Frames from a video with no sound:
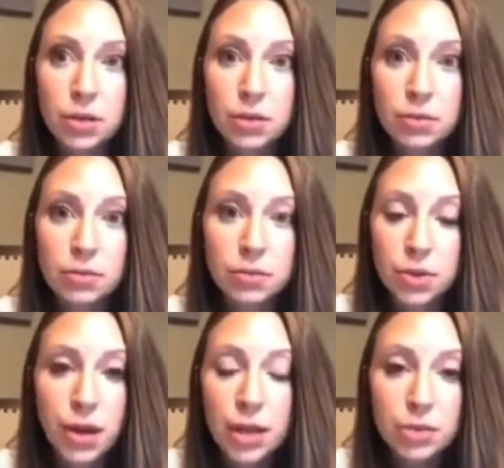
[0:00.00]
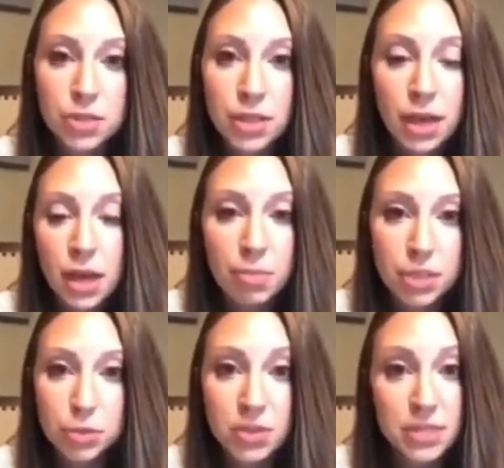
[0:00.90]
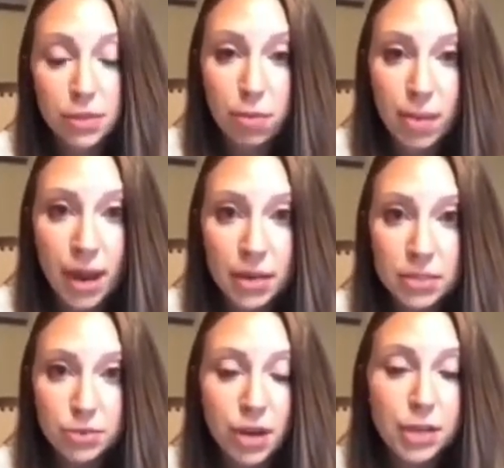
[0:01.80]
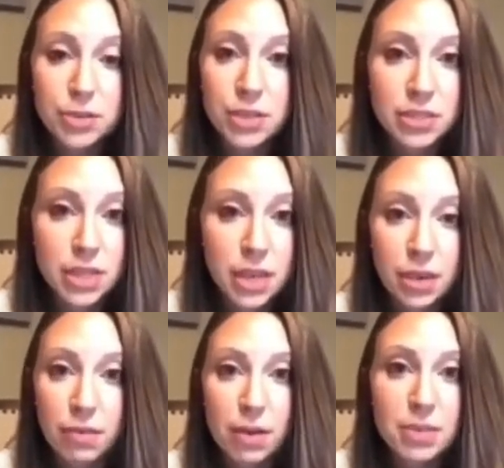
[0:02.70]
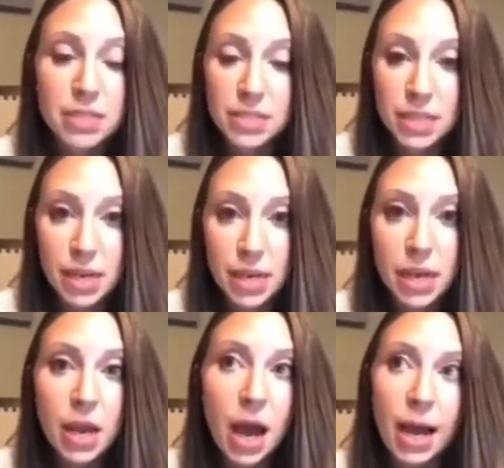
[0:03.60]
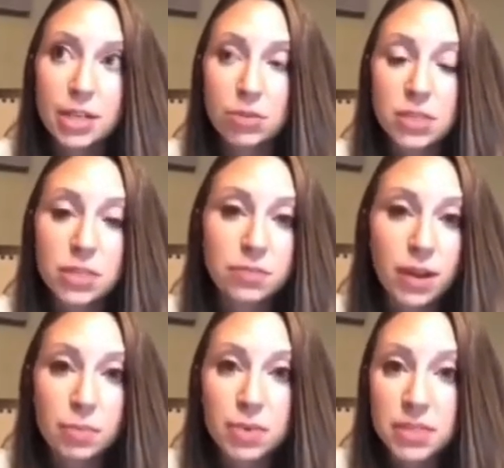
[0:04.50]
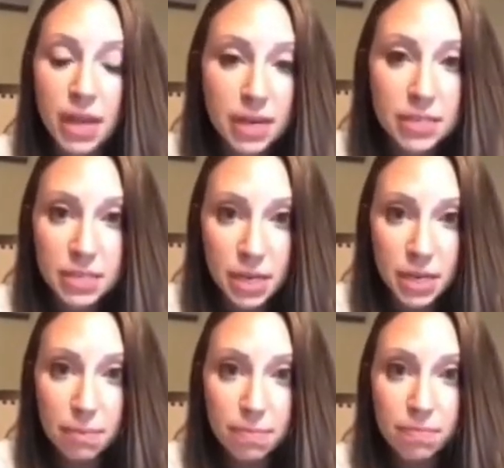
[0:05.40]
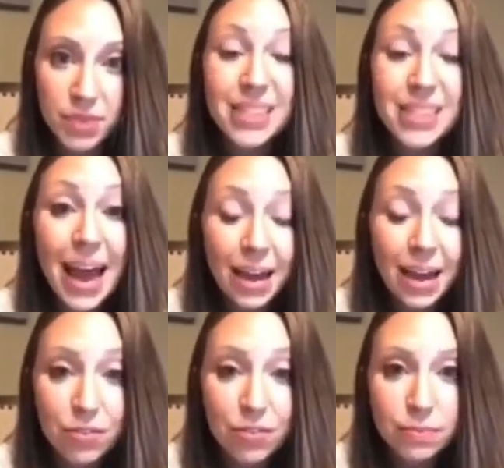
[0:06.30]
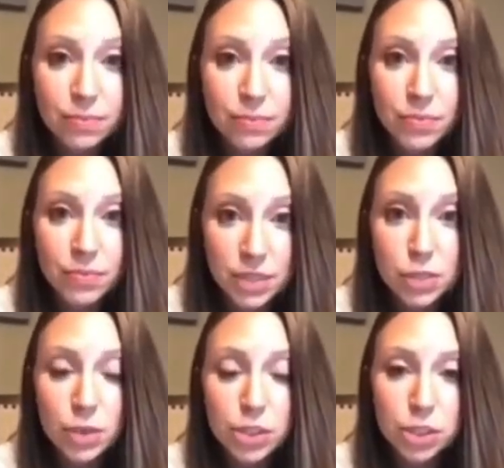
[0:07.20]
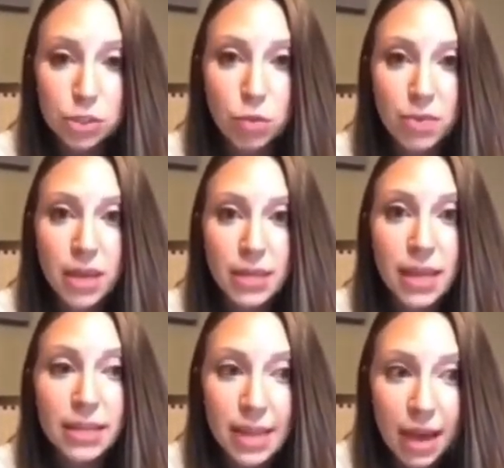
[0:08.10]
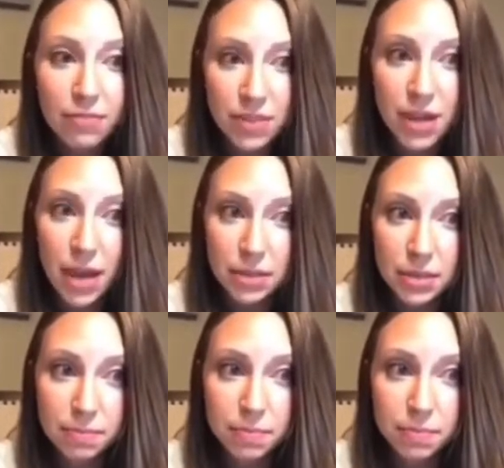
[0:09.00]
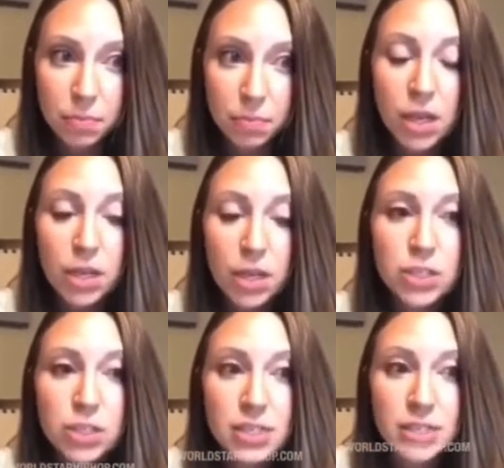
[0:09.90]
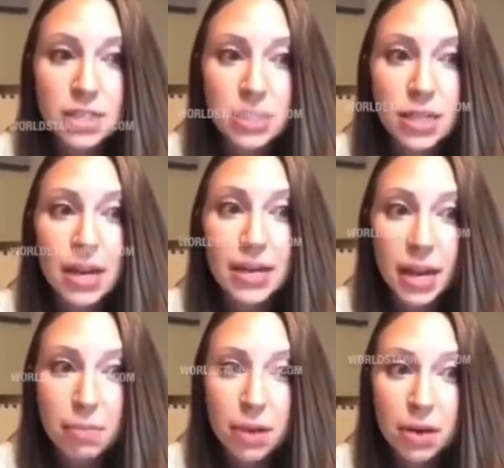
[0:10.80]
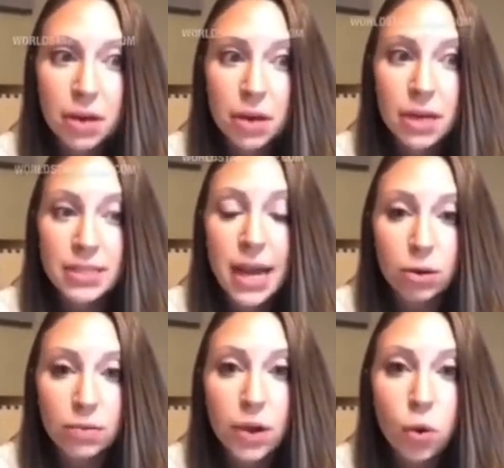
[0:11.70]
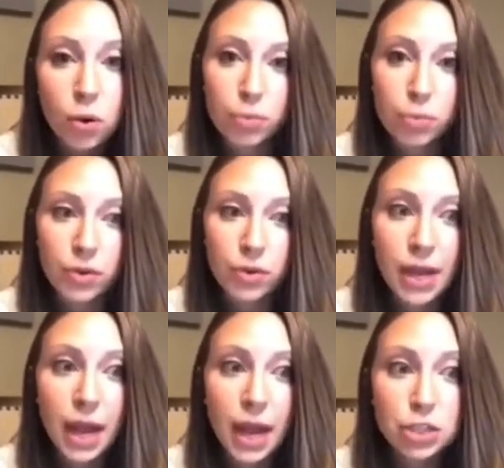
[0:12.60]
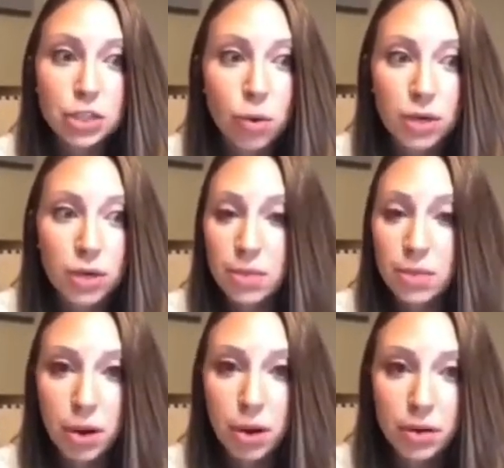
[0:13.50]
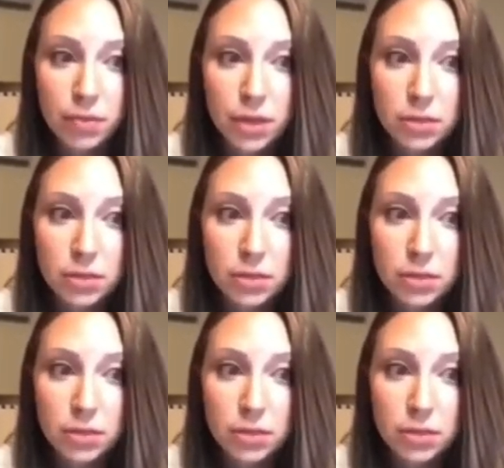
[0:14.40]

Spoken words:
They're not using that combination with Zithromax. They're not using zinc, vitamin C, high doses of vitamins A and D. They laugh. This is what she's told me. They laugh at that. She says this is a nightmare. It's out of a horror movie and I don't want to be a part of this.